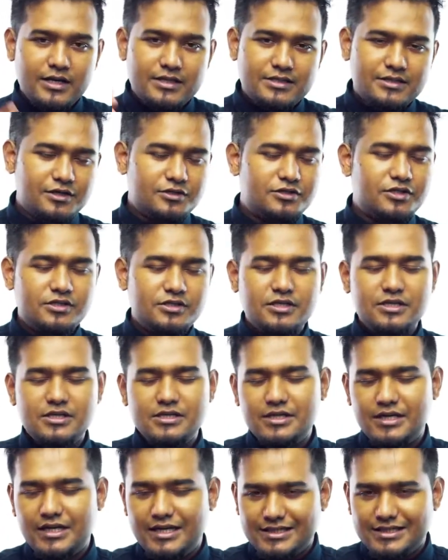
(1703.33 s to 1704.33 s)
Search
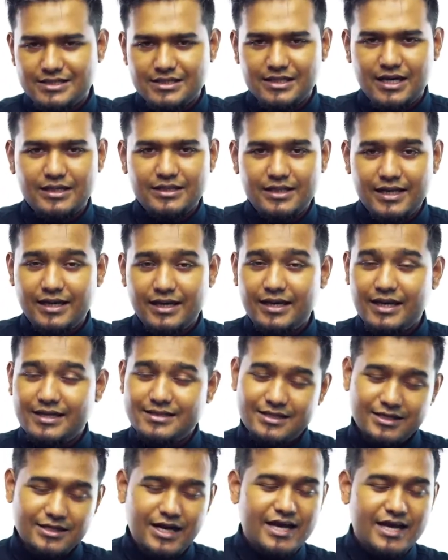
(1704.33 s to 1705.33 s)
engine is nothing,
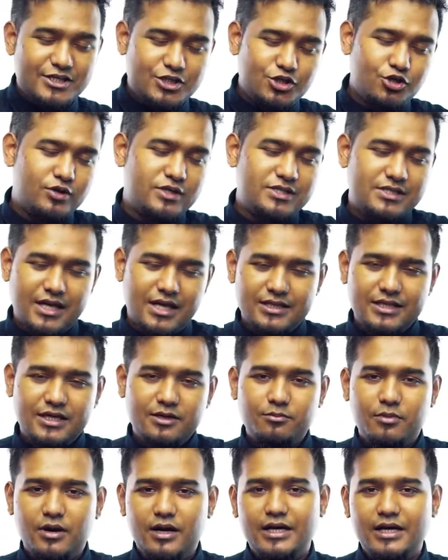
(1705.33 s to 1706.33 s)
SEO is
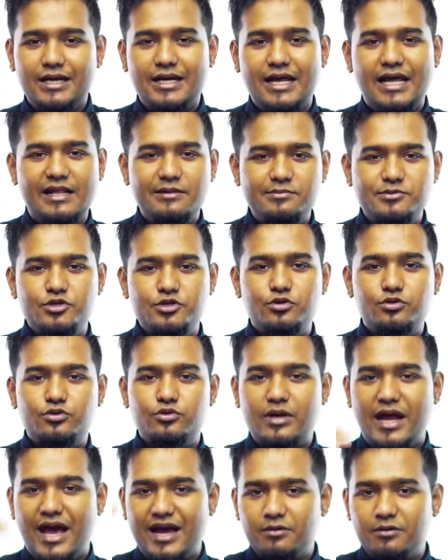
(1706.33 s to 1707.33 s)
nothing but it helps you
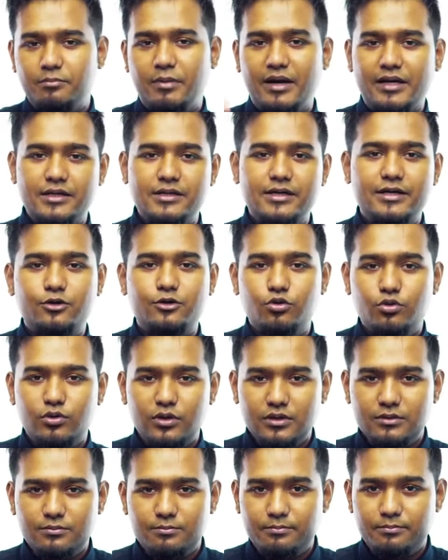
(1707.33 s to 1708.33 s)
to rank better in
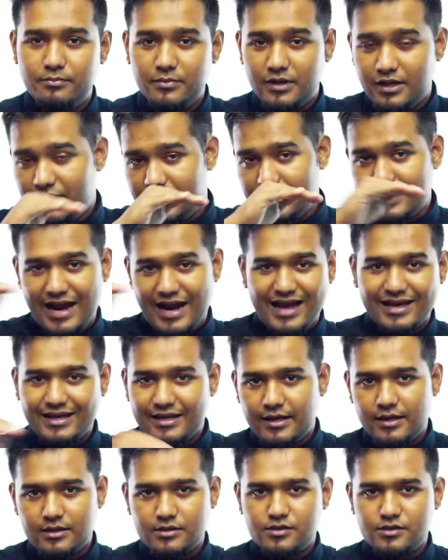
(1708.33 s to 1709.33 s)
Google
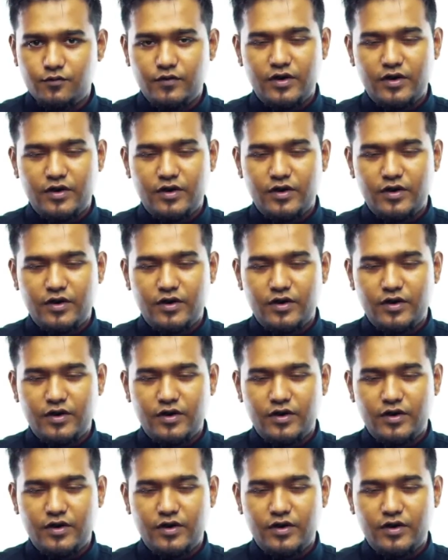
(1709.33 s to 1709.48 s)
rankings.